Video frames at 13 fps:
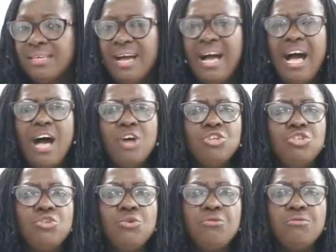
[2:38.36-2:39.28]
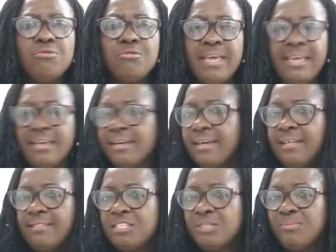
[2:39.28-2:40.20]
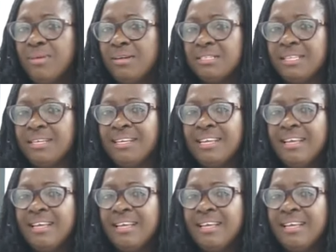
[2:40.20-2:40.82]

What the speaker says: How do you think this person